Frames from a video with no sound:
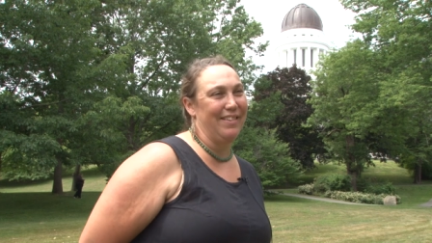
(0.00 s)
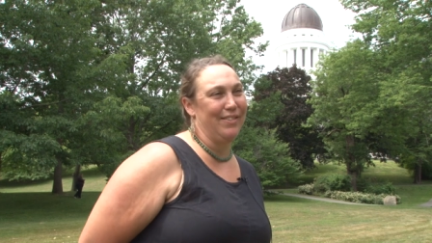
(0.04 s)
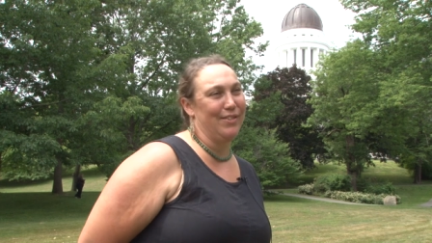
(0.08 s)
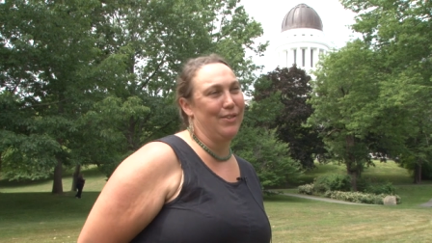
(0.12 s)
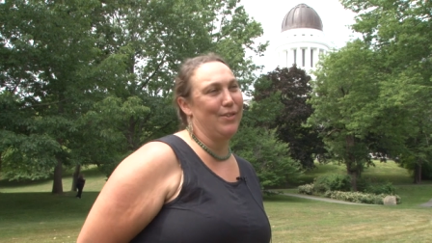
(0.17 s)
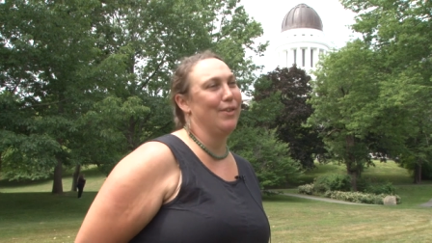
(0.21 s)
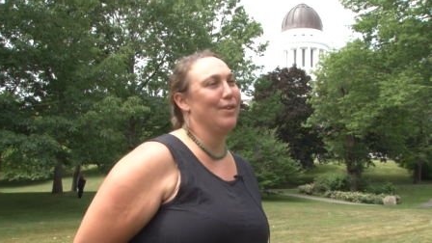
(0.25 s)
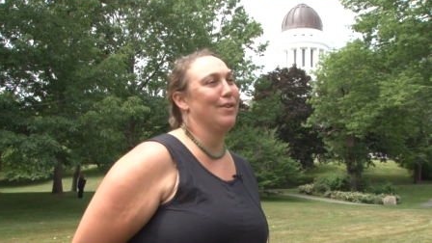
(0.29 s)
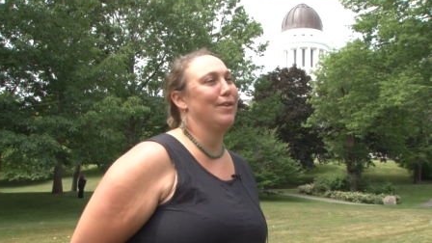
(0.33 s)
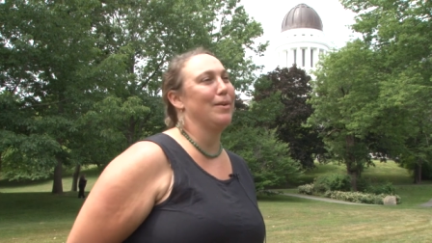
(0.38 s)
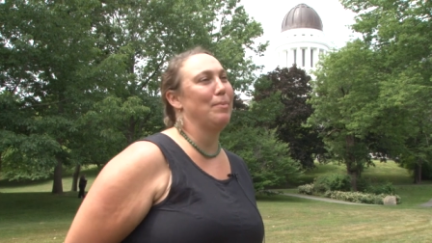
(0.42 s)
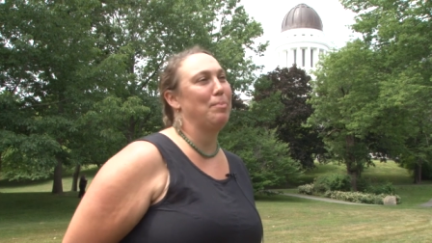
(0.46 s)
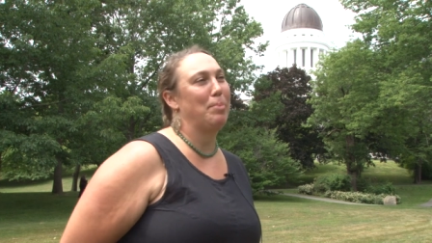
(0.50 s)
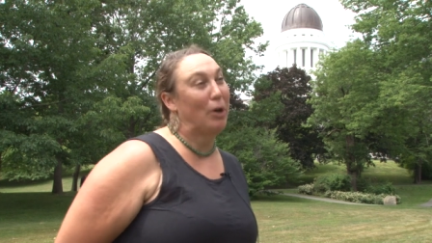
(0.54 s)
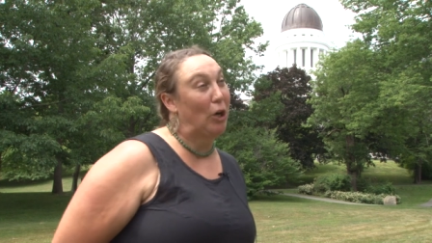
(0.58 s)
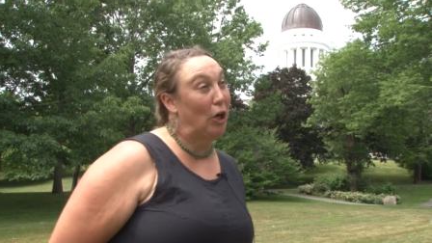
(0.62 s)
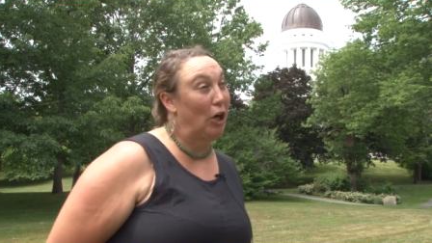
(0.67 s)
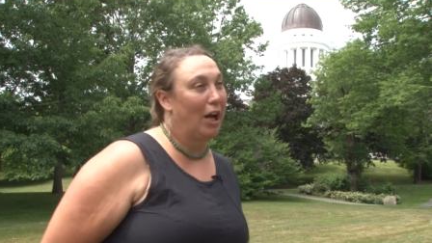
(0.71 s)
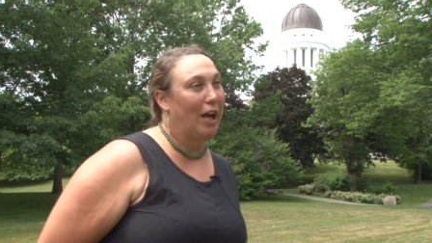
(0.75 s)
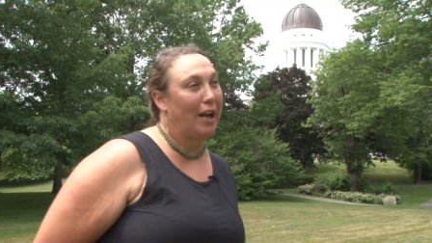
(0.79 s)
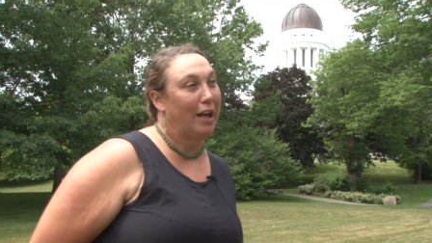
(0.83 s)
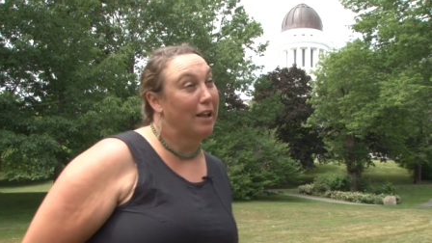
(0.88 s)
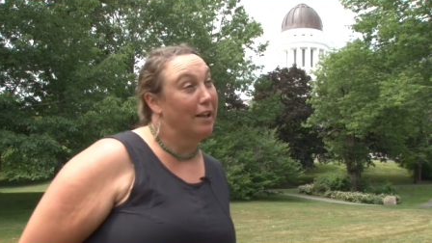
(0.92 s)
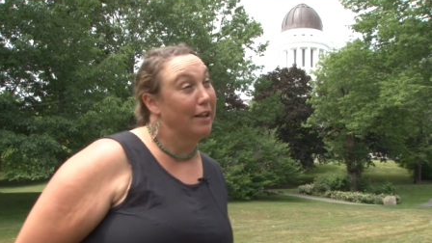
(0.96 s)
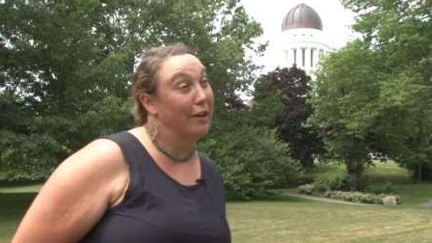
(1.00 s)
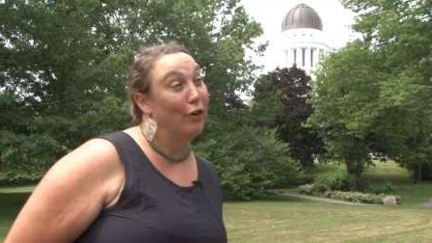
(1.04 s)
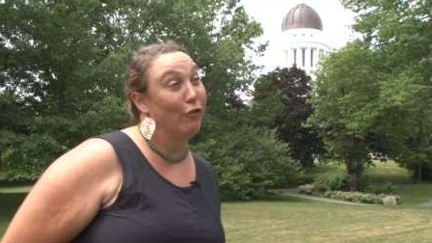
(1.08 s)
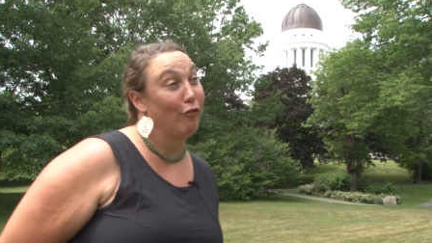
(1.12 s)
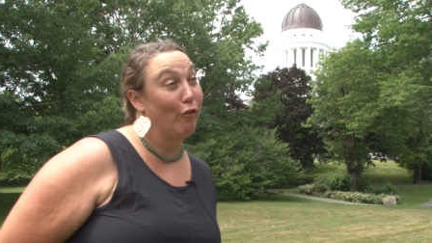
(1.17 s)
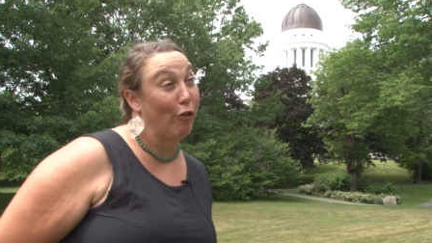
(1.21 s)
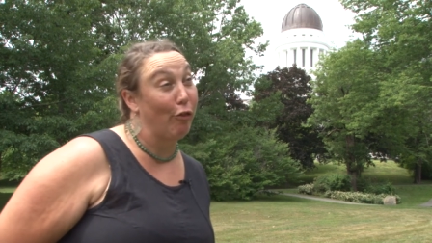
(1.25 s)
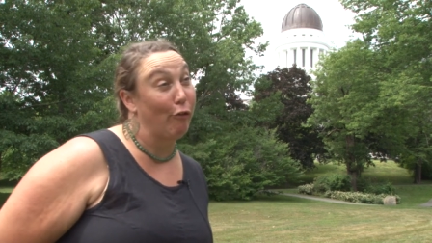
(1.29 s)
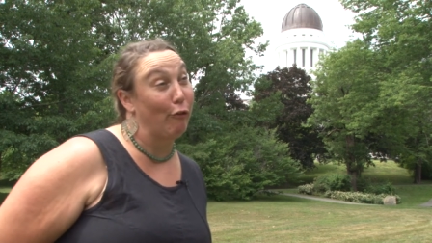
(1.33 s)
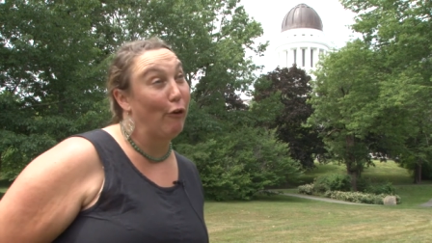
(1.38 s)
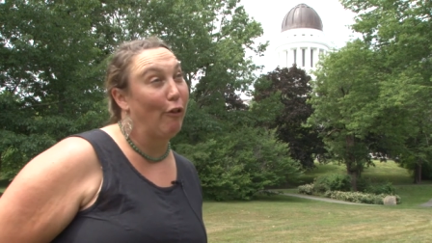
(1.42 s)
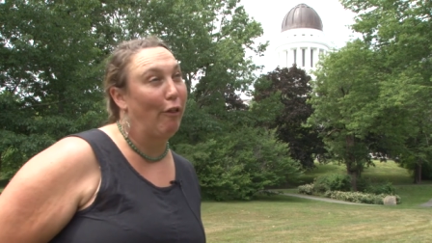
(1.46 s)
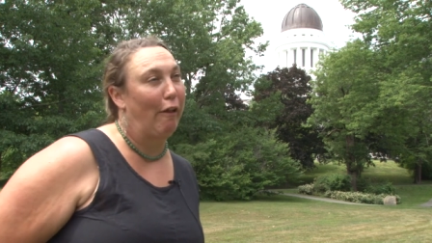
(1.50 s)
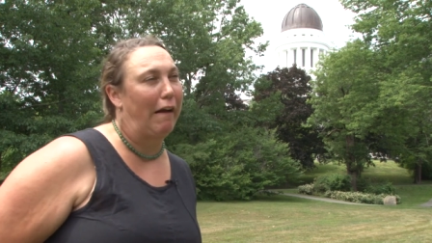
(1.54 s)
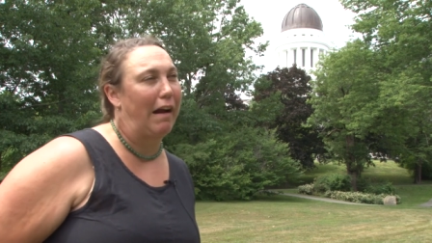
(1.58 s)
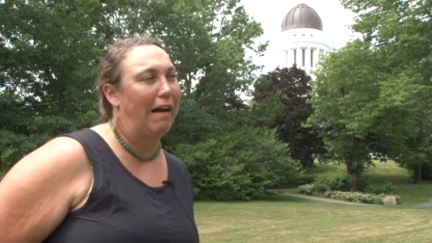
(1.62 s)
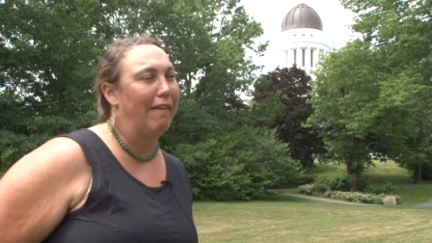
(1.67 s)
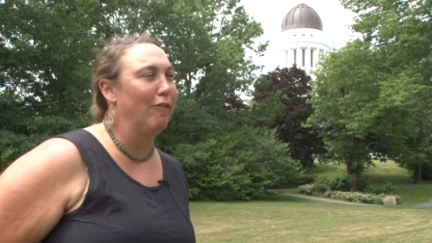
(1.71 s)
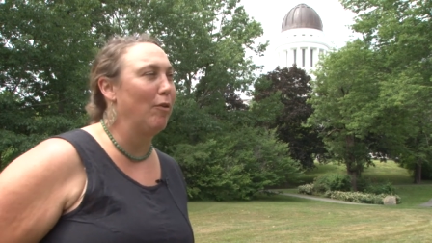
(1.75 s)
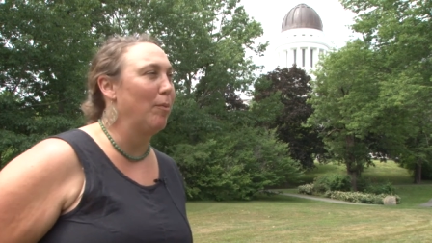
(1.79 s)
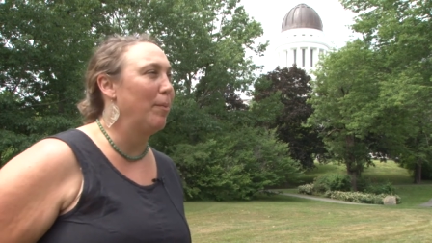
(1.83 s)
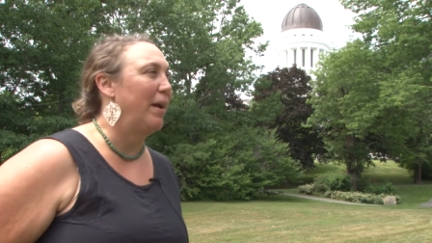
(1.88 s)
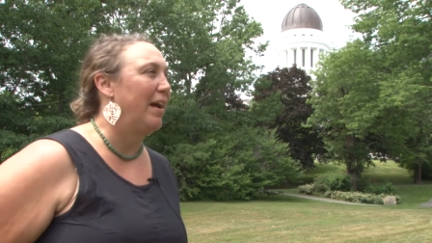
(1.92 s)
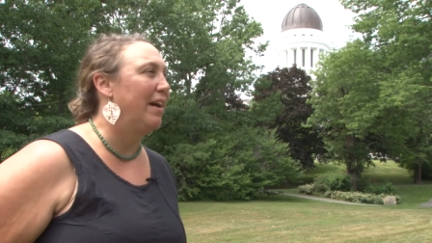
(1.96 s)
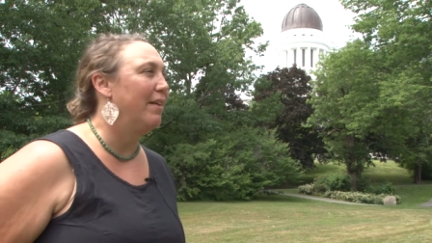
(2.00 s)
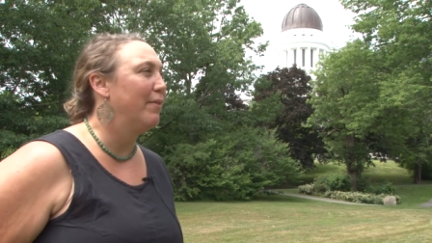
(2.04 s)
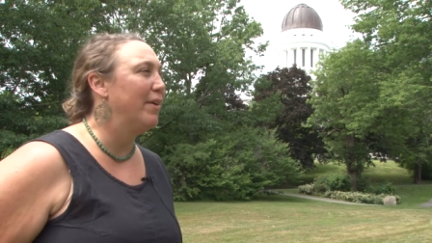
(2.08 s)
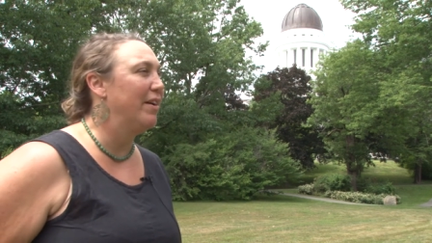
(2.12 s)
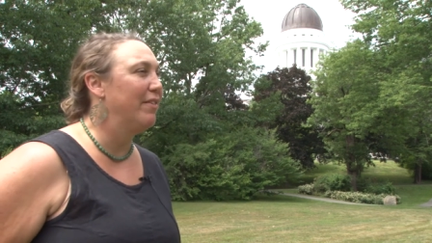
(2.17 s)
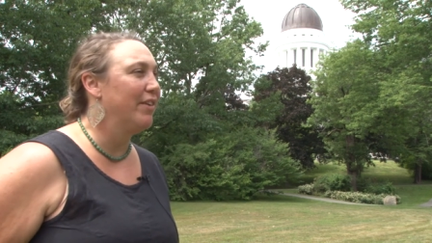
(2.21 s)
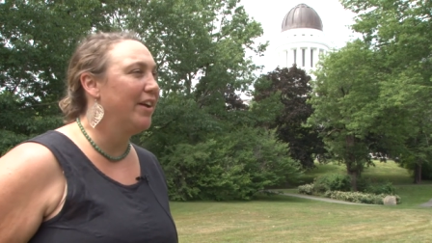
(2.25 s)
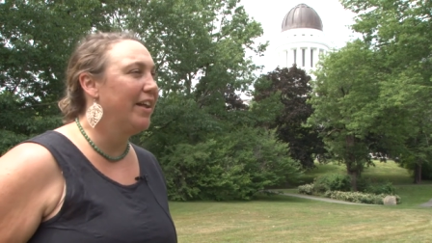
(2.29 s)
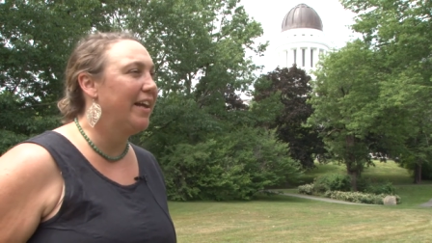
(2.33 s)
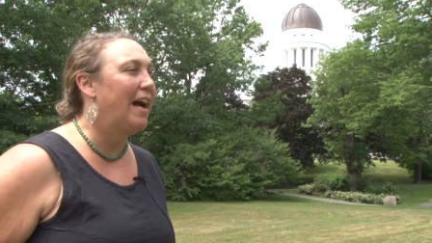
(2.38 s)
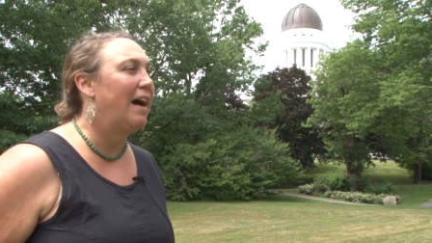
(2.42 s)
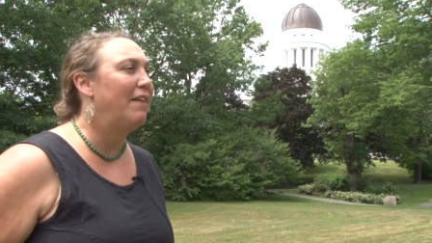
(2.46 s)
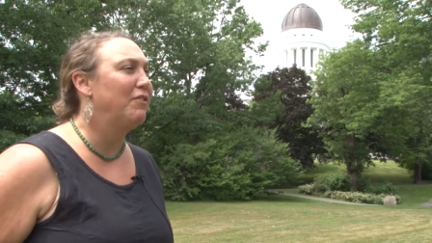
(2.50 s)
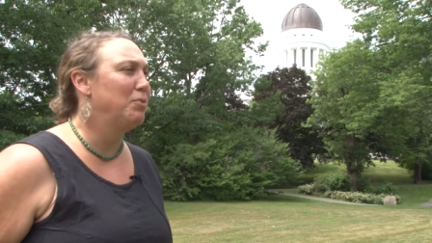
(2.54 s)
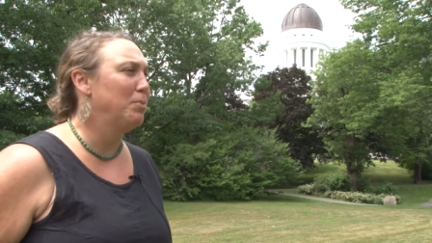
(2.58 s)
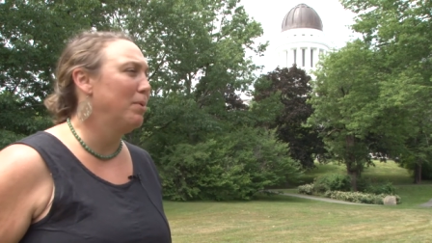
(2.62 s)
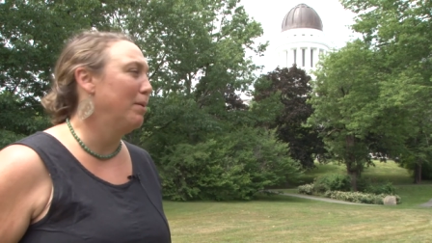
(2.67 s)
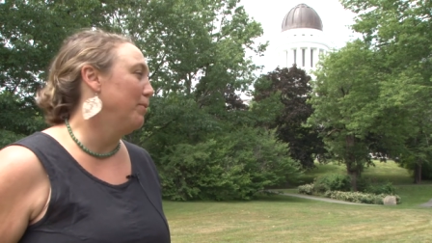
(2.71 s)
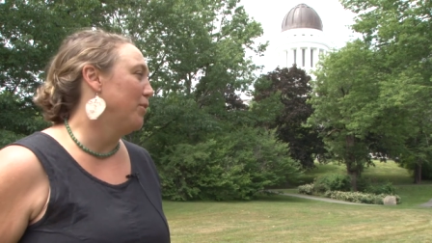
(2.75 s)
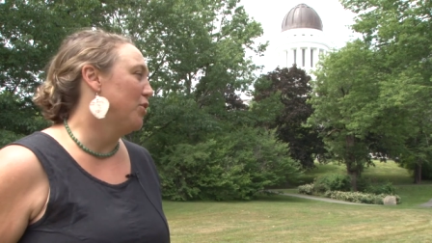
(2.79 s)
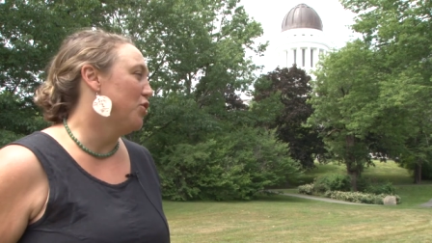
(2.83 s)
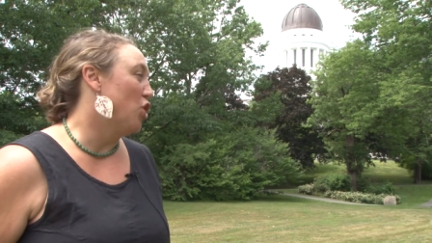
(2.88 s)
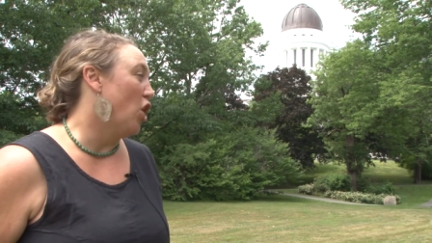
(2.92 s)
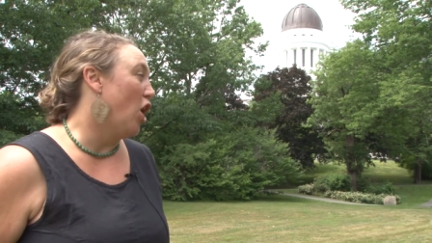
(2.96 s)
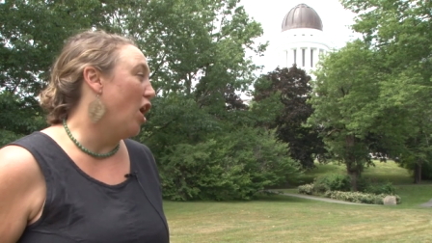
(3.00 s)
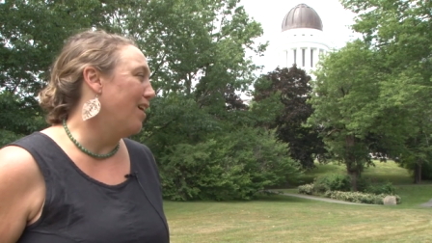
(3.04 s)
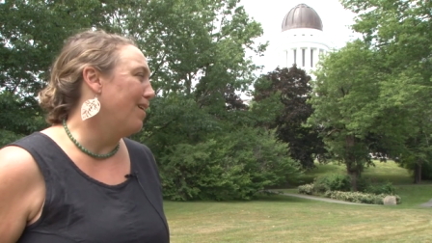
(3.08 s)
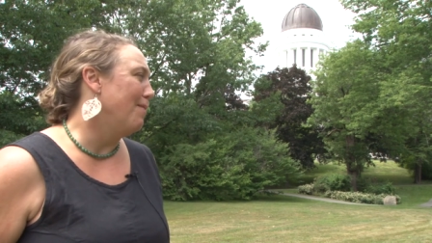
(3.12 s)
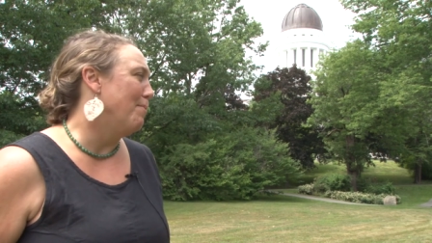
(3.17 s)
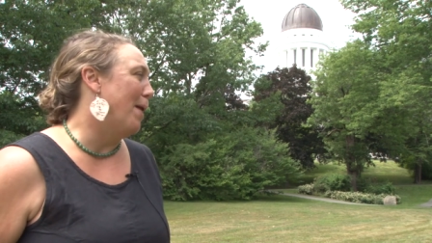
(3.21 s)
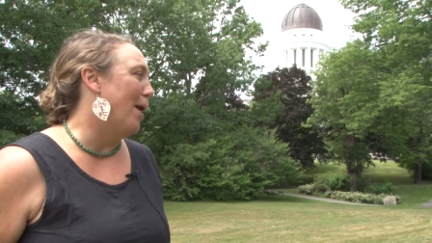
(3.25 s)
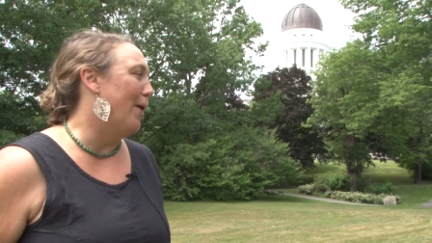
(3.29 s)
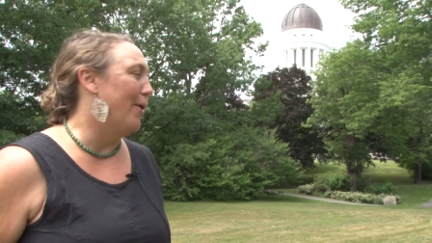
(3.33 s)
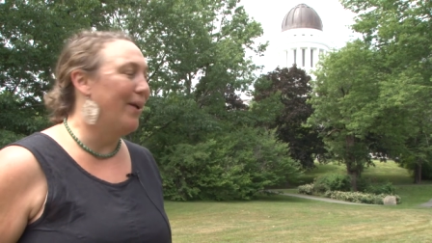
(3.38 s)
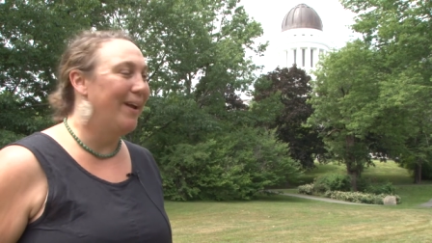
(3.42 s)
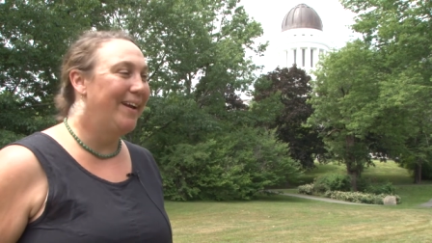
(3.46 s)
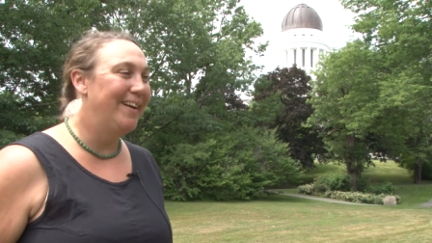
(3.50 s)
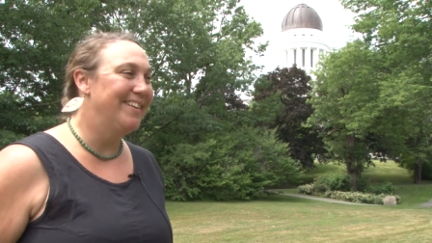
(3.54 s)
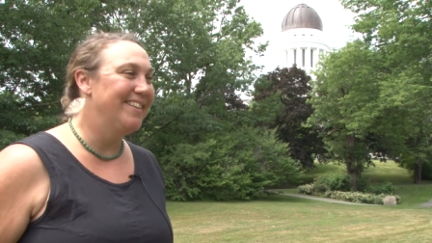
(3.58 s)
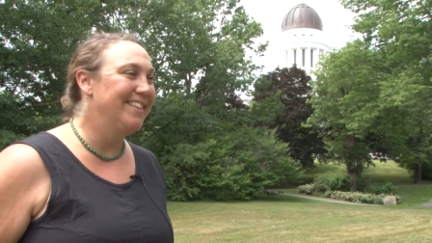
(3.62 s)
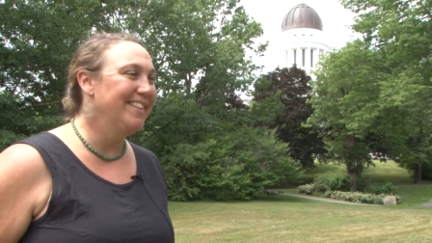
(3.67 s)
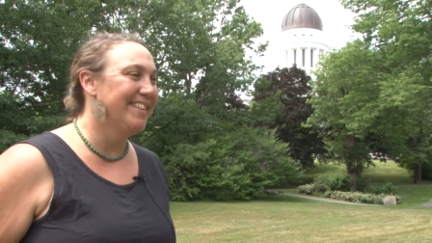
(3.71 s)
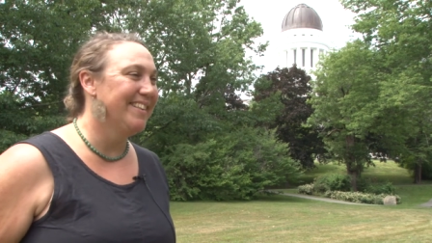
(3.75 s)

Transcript: in order to periodically overthrow the government, we really have to be able to talk about it.